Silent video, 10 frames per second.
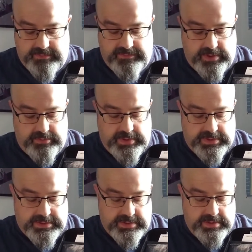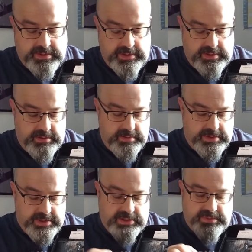various little
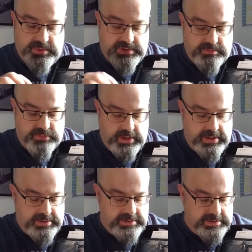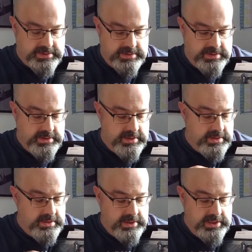attachments and brackets,
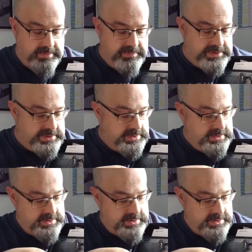clips.